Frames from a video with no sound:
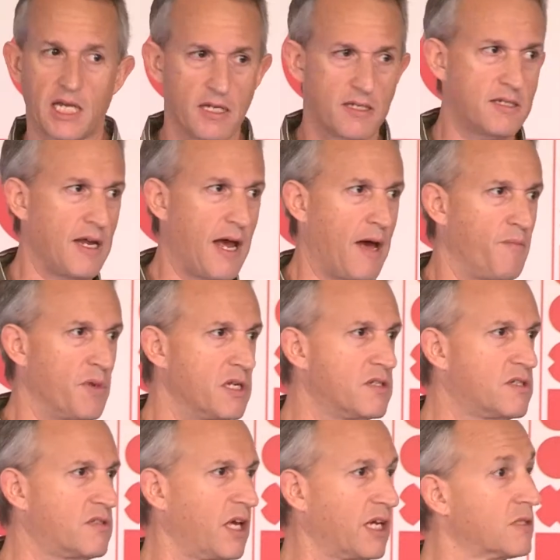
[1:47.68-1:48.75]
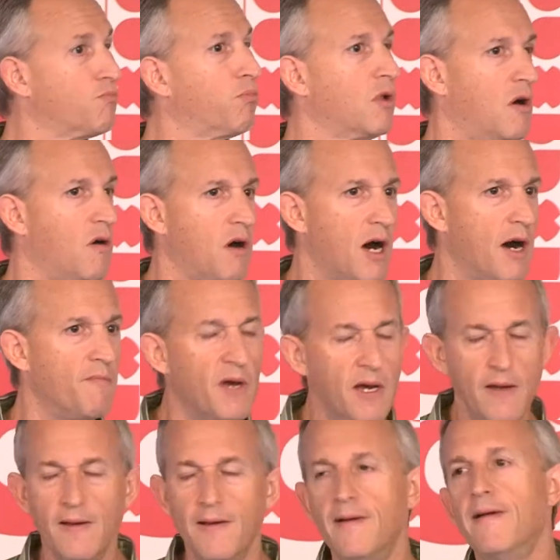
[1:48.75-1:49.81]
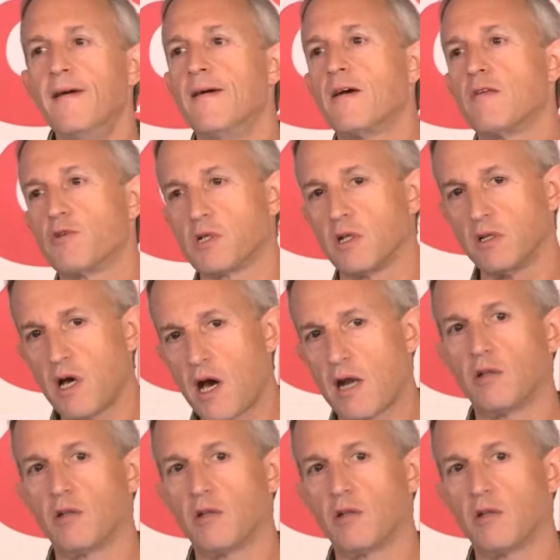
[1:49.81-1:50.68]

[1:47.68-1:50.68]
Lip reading: gets damaged, things blow up. There's a lot